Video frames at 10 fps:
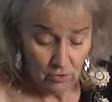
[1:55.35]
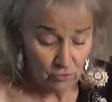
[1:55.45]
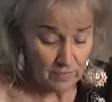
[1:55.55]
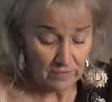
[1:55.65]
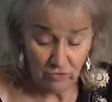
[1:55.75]

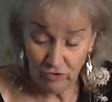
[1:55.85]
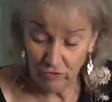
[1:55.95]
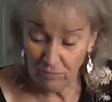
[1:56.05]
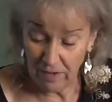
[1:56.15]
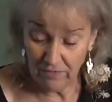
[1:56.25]
So that's
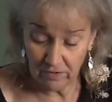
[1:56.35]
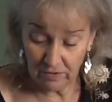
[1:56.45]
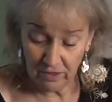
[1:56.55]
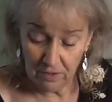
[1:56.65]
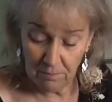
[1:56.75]
just
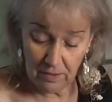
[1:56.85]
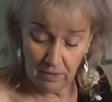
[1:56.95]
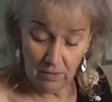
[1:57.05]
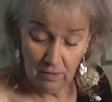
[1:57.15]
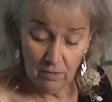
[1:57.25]
basically going to
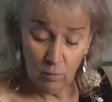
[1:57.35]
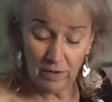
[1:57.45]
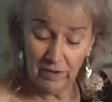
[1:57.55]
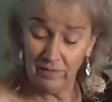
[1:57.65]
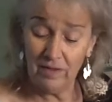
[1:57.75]
be
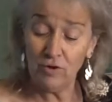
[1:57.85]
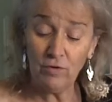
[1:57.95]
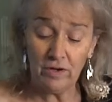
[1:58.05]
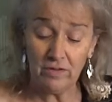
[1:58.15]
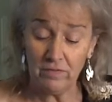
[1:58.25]
what it, the
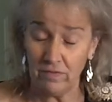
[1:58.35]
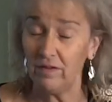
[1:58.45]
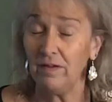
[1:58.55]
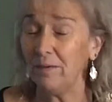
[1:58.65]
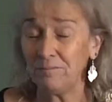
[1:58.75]
ingredients,
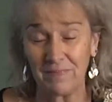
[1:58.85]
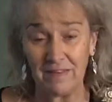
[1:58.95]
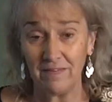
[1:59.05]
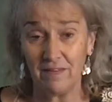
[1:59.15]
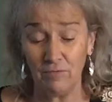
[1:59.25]
the um,
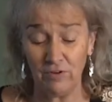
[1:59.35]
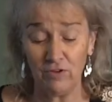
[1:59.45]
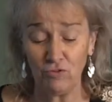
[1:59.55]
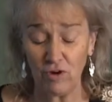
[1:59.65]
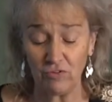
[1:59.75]
the
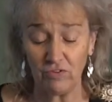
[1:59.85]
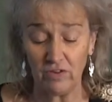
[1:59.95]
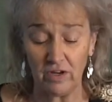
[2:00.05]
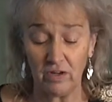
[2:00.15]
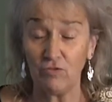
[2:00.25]
instructions
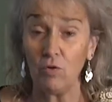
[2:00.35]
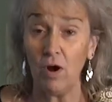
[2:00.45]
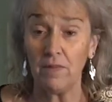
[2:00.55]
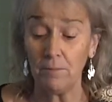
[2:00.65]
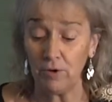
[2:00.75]
that it gives you
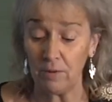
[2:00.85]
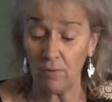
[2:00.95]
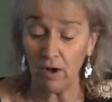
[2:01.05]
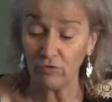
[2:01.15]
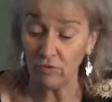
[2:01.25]
on the pudding box.